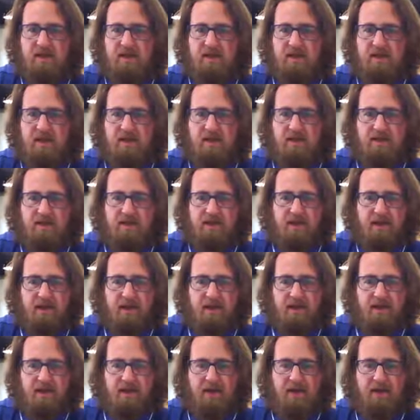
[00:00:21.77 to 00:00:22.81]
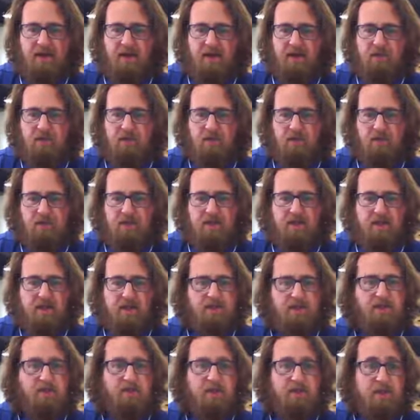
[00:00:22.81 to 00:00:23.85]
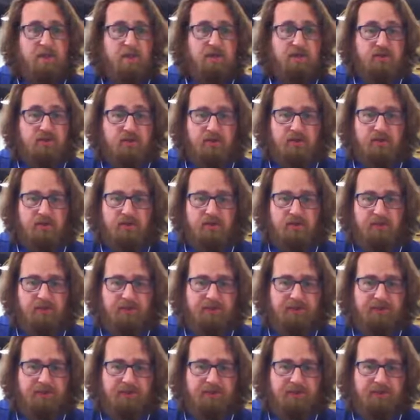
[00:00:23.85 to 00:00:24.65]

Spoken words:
and today I'm going to talk to you about the shoulder.